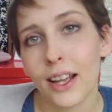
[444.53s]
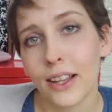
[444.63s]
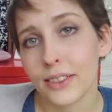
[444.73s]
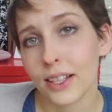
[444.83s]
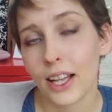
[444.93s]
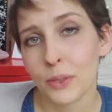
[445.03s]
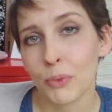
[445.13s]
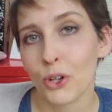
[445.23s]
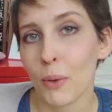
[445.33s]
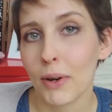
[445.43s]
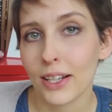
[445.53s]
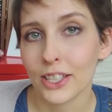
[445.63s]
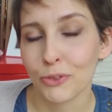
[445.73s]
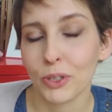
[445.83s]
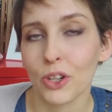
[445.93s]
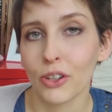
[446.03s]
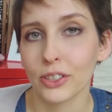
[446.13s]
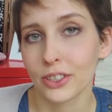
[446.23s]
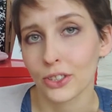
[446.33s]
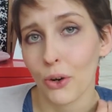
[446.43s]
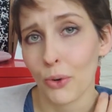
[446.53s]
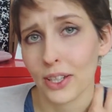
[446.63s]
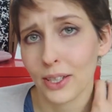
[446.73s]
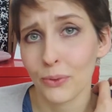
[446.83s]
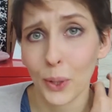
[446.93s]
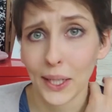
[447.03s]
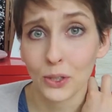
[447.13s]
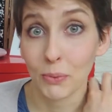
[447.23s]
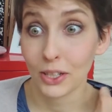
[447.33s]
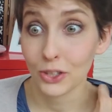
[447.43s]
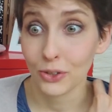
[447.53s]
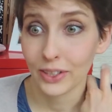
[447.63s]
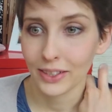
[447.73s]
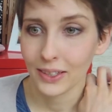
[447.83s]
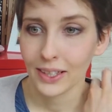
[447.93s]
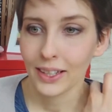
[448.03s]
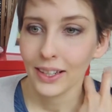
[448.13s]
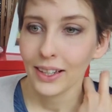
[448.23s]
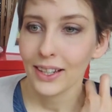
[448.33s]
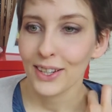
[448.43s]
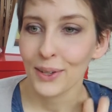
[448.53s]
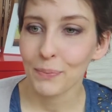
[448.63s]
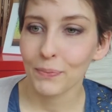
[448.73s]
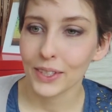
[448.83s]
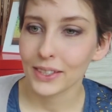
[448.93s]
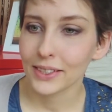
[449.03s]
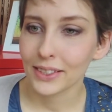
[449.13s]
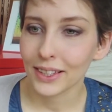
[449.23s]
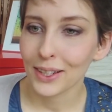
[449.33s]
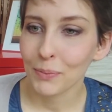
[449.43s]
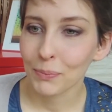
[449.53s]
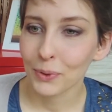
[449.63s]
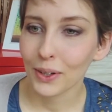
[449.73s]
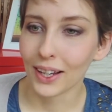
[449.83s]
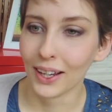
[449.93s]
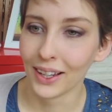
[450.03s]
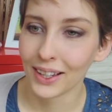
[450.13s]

And the last book on my list, because it's already way too much on it, is a book.